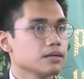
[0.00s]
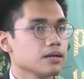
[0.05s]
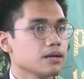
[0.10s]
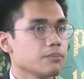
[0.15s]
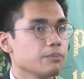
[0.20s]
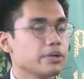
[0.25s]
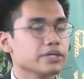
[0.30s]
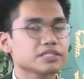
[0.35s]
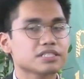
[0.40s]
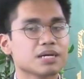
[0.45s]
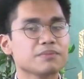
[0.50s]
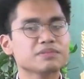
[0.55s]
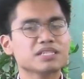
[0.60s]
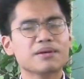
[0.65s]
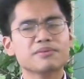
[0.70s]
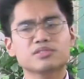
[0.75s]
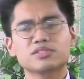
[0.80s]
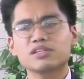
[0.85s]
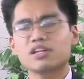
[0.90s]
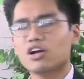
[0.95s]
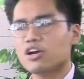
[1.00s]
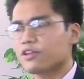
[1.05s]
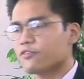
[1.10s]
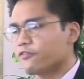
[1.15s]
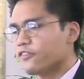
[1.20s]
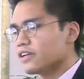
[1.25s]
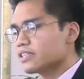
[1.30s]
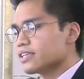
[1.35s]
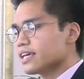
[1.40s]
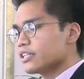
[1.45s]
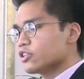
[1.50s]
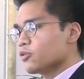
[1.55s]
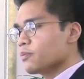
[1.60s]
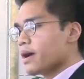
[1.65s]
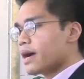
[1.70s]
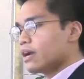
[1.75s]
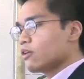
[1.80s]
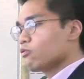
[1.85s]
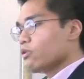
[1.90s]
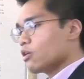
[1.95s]
But sometimes, it feels like no
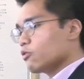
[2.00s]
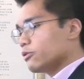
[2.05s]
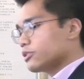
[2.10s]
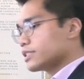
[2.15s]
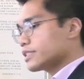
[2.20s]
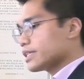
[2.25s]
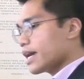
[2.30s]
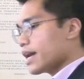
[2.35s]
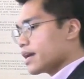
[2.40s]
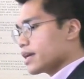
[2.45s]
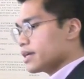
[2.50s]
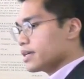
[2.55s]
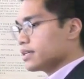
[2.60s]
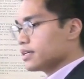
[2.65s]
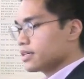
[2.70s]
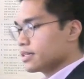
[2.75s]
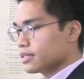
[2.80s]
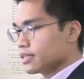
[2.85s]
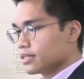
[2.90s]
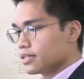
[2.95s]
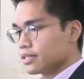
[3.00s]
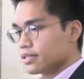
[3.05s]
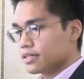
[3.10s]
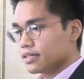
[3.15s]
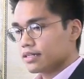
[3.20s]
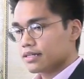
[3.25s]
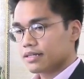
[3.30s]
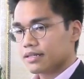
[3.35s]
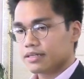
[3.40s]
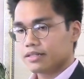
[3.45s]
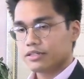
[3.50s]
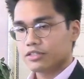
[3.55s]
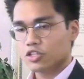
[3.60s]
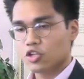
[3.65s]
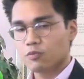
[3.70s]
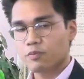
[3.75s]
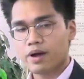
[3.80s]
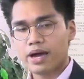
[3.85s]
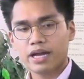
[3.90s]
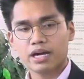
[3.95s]
matter what we say, no
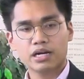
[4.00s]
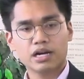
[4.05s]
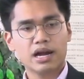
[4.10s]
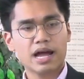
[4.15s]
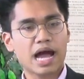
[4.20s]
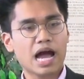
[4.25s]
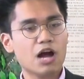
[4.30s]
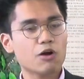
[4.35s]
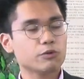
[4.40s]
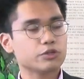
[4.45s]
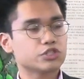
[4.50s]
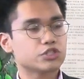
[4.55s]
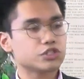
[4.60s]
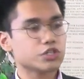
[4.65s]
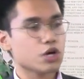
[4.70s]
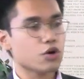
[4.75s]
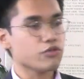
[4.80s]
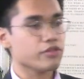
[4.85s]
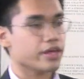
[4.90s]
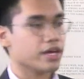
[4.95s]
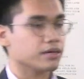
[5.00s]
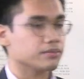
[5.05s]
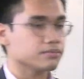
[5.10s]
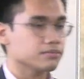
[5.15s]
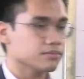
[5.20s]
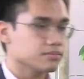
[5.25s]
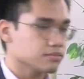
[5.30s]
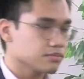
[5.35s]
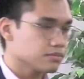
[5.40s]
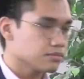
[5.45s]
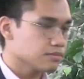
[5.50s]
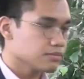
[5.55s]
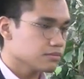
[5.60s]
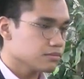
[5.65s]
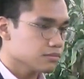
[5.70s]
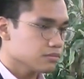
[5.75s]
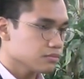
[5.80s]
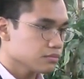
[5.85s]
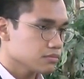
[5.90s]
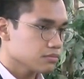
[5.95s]
matter how we show them,
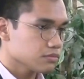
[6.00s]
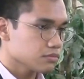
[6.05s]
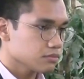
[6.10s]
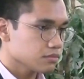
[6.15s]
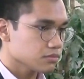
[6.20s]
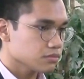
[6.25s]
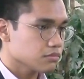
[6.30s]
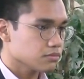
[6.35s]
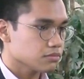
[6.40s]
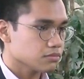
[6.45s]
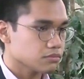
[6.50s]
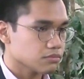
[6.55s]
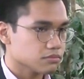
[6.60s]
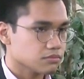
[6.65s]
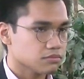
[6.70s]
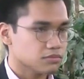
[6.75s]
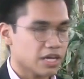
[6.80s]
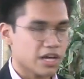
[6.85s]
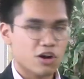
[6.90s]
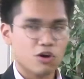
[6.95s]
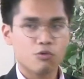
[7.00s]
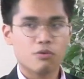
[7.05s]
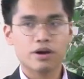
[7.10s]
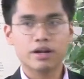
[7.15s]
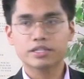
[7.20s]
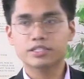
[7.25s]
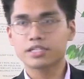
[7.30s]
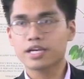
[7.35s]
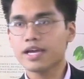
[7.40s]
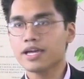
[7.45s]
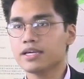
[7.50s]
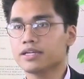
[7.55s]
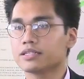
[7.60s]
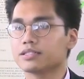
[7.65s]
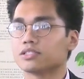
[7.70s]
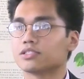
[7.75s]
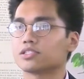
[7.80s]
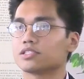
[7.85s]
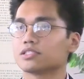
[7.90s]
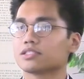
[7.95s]
they don't want to
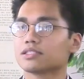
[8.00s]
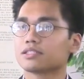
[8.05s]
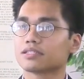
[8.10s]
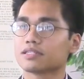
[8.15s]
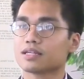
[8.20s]
change.